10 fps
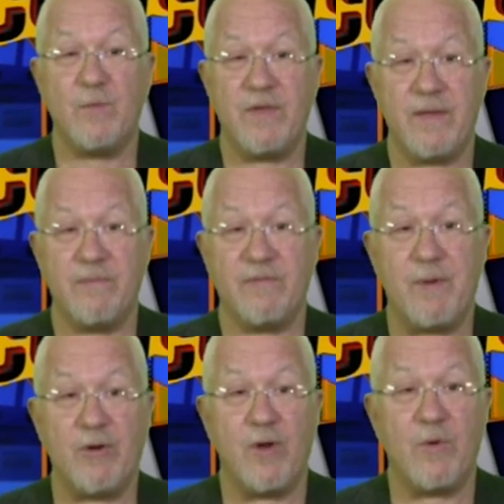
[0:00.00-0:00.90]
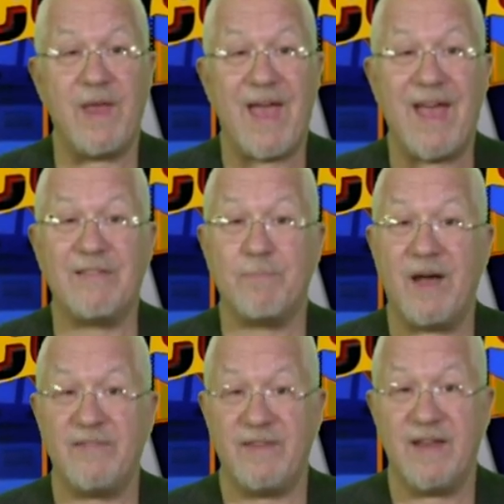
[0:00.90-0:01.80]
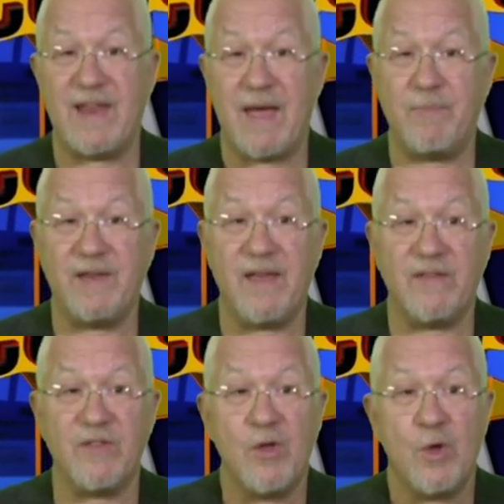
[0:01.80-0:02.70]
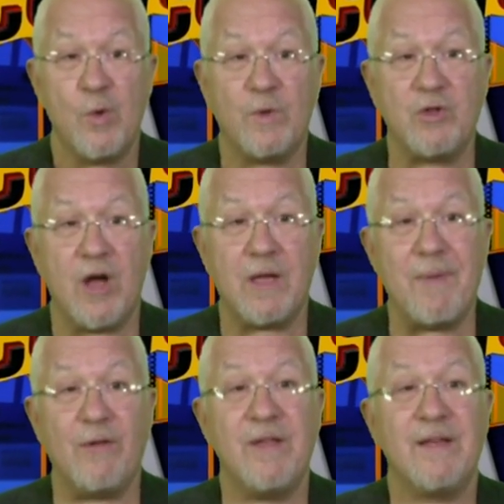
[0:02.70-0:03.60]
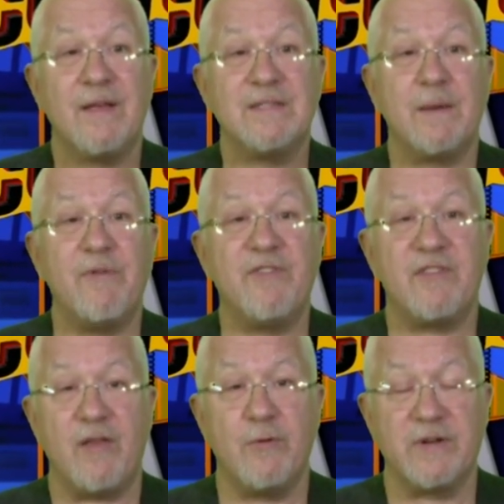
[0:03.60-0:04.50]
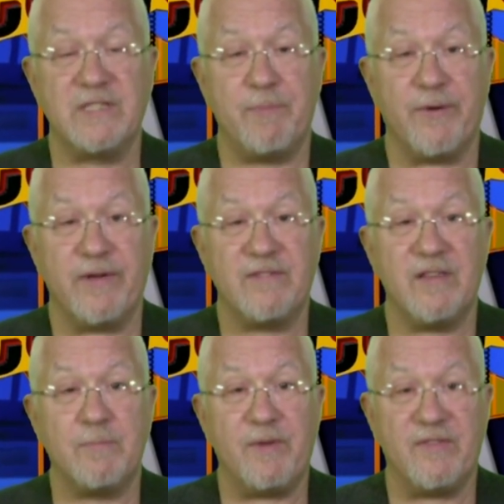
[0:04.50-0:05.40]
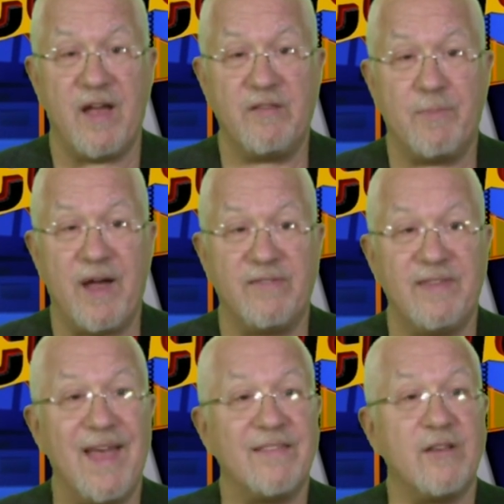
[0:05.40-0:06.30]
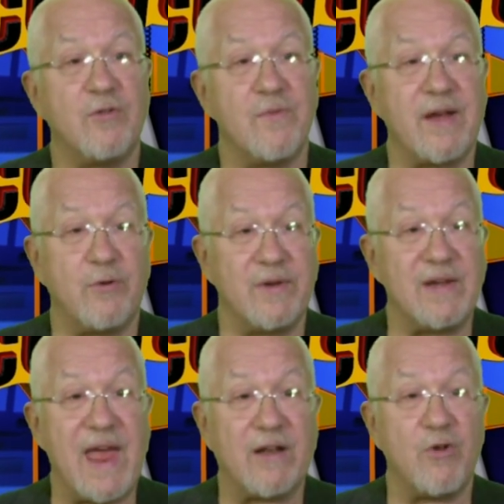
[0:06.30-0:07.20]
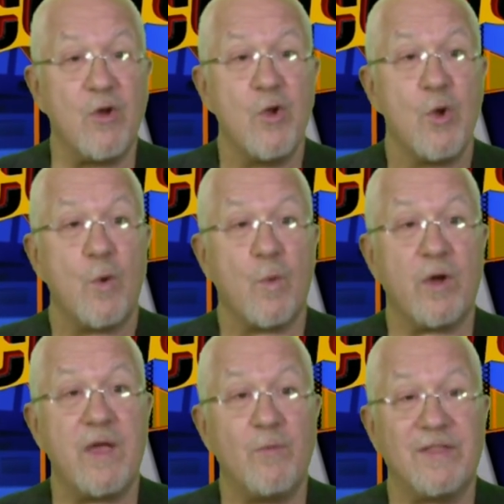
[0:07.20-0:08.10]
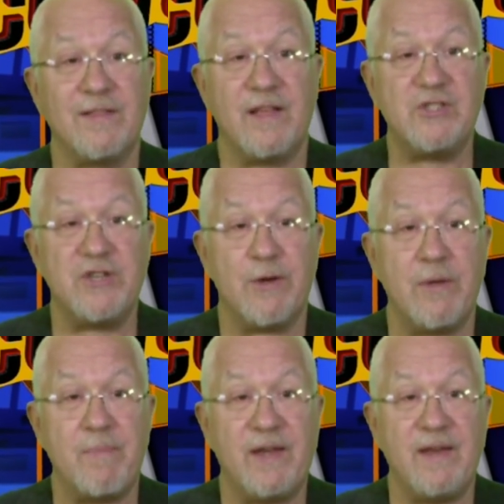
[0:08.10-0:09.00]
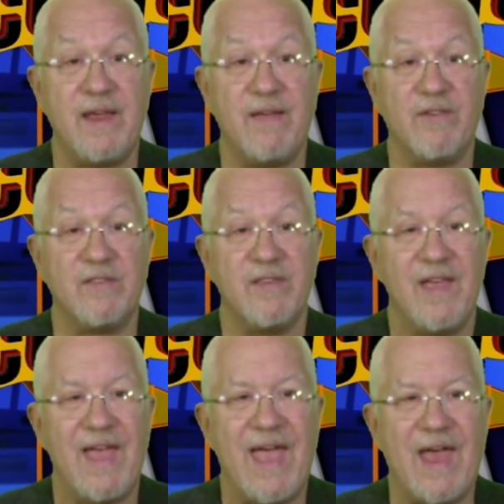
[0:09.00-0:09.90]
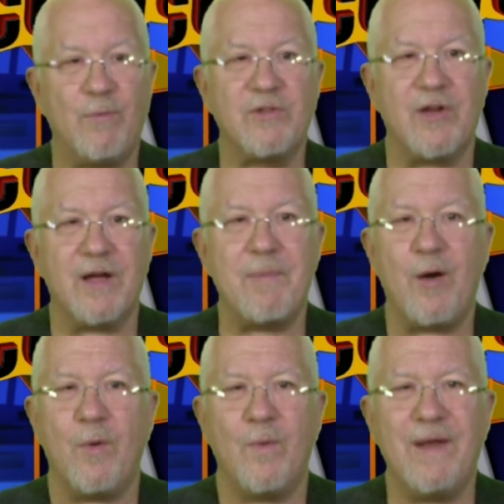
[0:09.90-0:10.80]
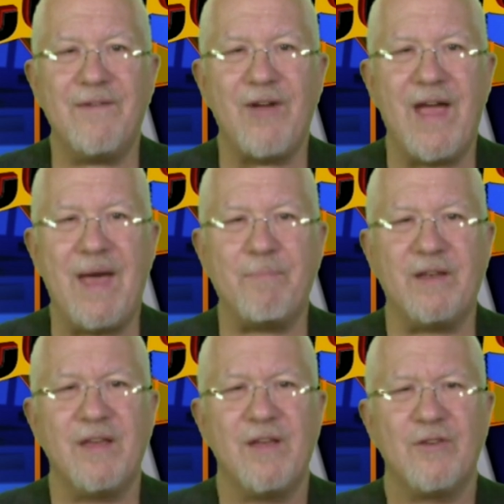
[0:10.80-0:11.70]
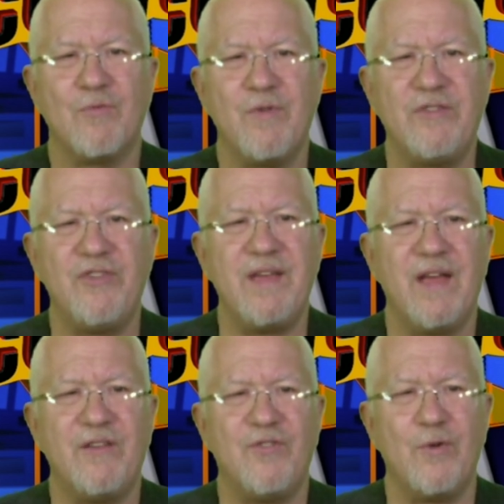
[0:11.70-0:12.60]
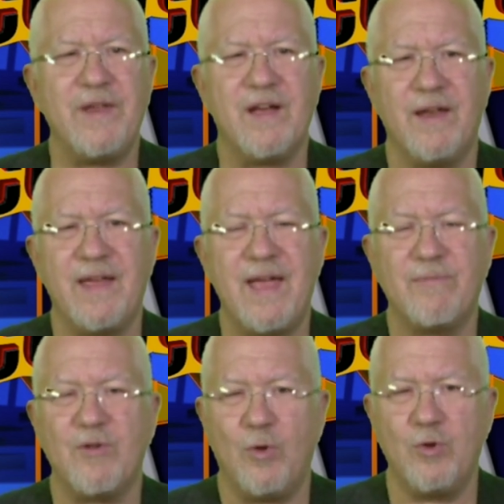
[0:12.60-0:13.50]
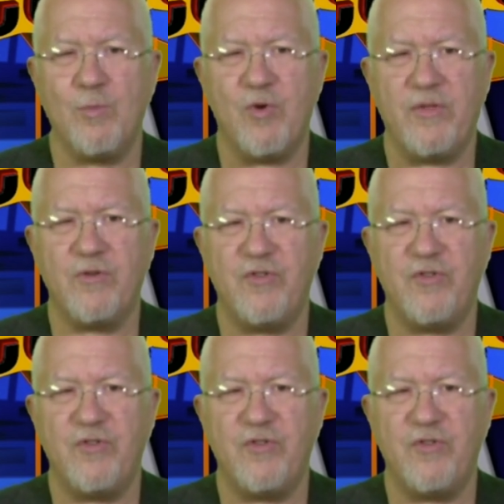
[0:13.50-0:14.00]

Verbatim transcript: Williams, better known as Potsie on Happy Days. We'll talk about some of his other experiences besides Potsie as a director and an actor, working with the legendary Bette Davis. And we'll talk about whatever happened to Richie and Joanie Cunningham's older brother,